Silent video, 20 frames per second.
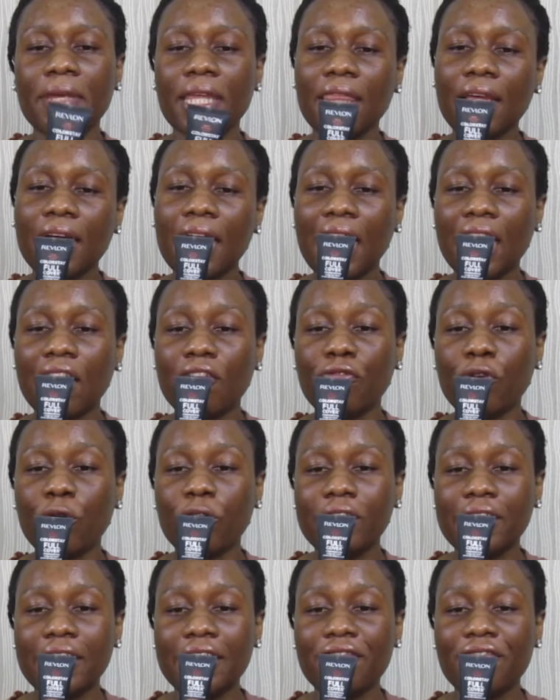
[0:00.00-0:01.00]
in the color
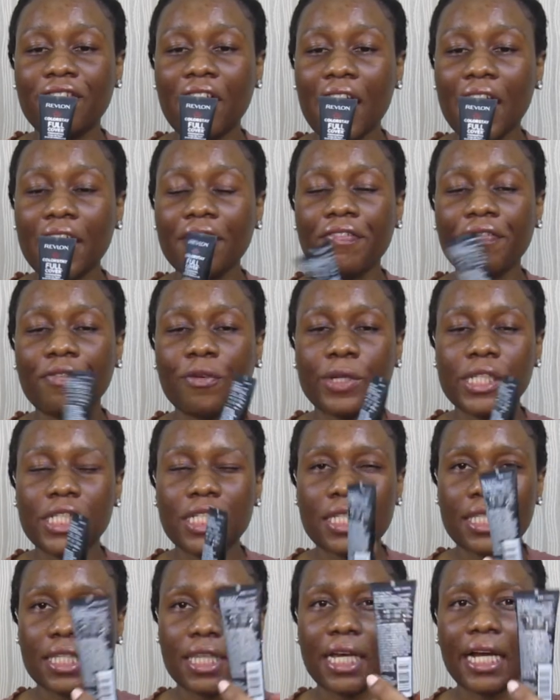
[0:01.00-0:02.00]
435, which
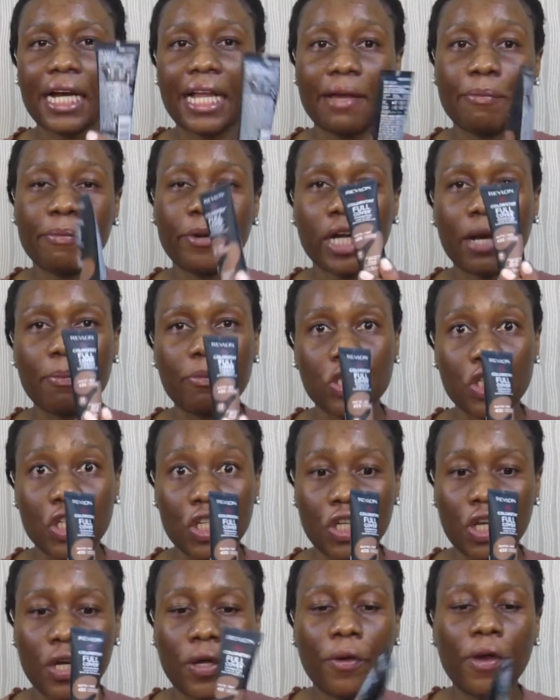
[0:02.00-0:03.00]
is in the color
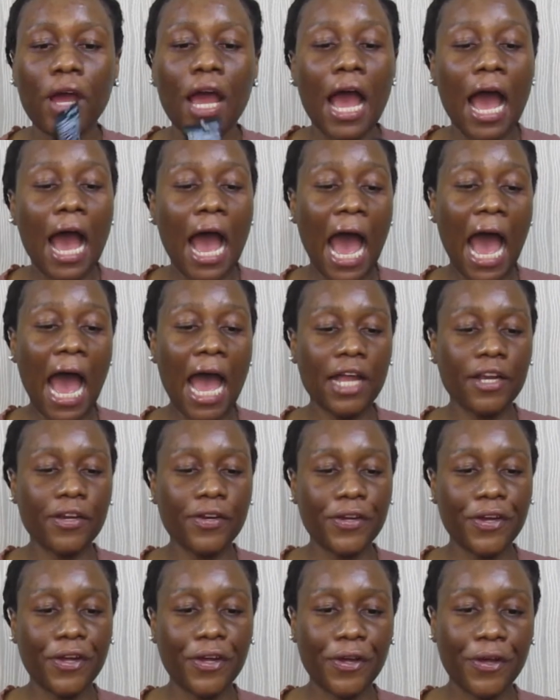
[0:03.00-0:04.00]
cappuccino. I
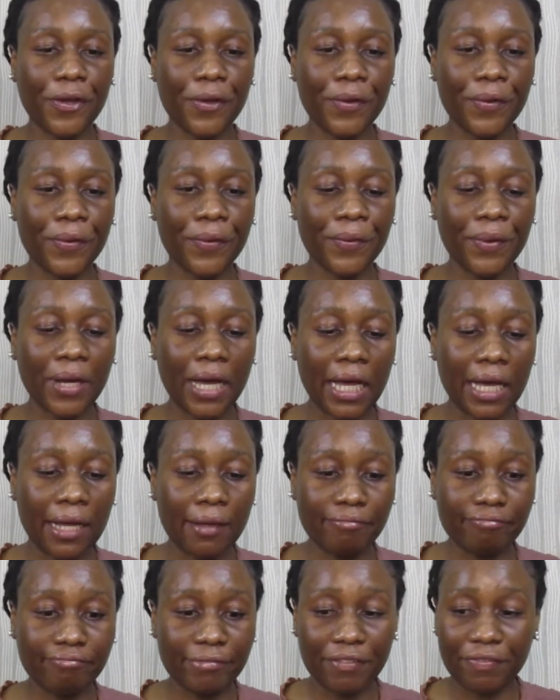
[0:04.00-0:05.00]
don't
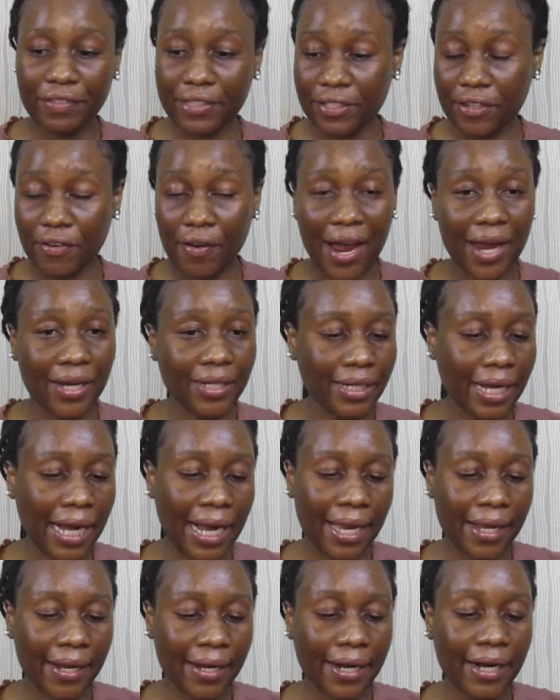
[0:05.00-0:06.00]
know if it's the right
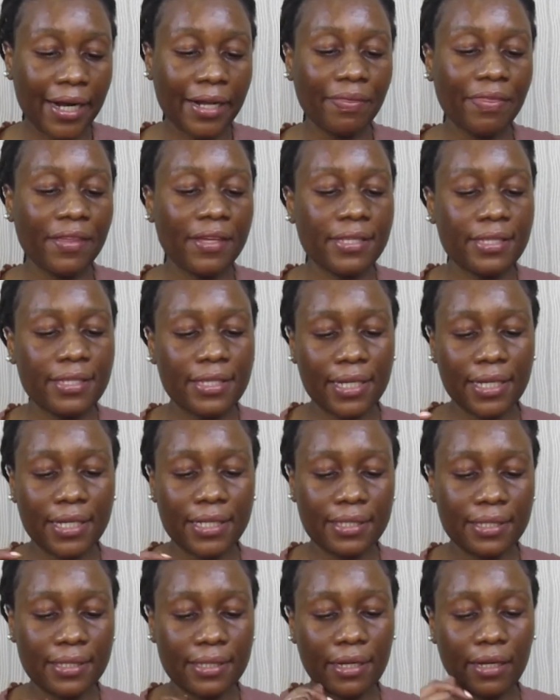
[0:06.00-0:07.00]
color. This
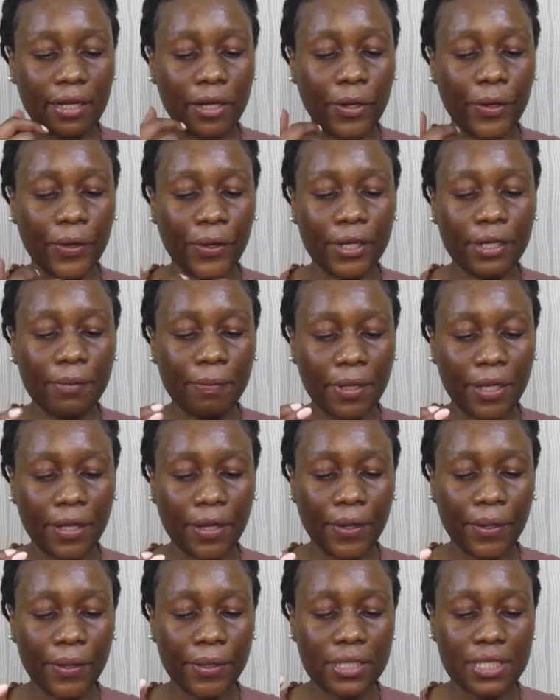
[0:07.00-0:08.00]
is good
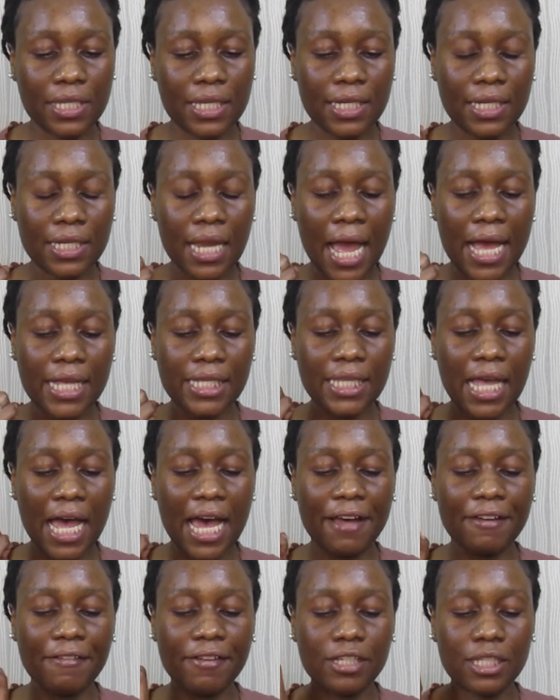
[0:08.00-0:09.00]
because it has
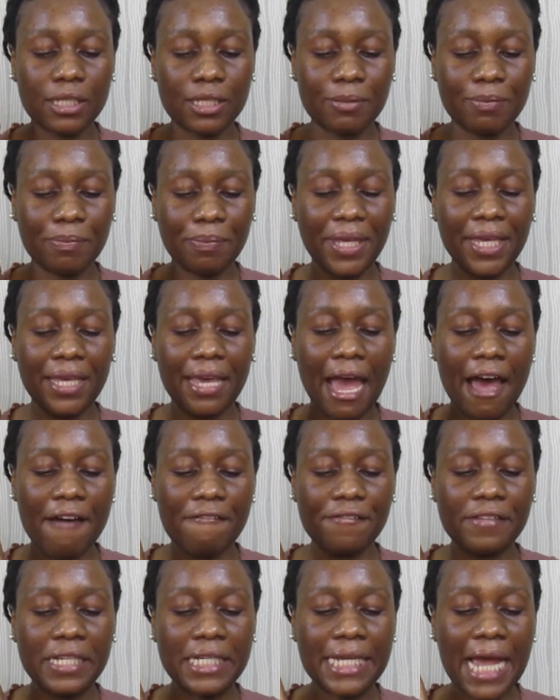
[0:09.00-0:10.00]

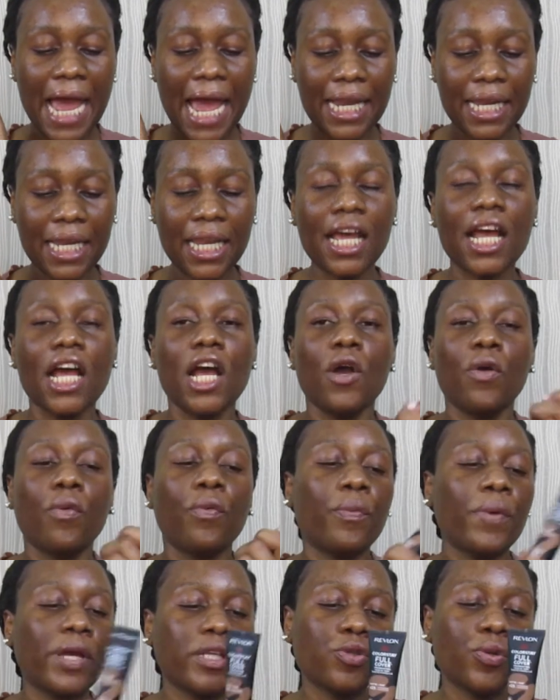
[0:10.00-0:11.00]
SPF
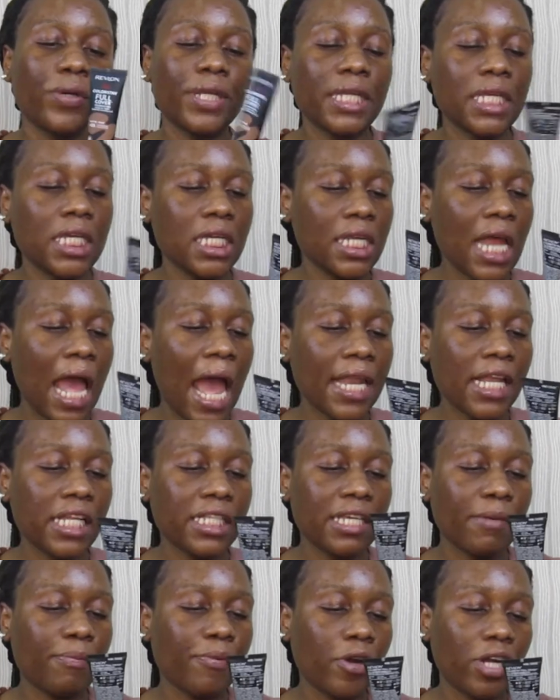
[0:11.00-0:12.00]
10, which we need, and
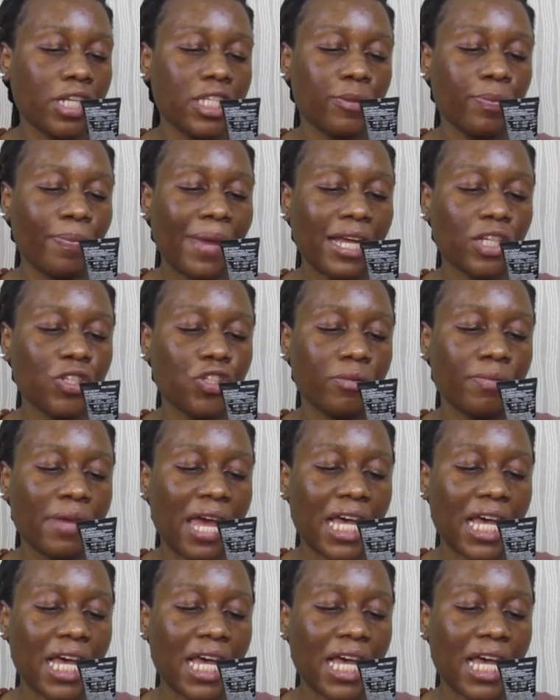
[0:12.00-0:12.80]
it's a broad spectrum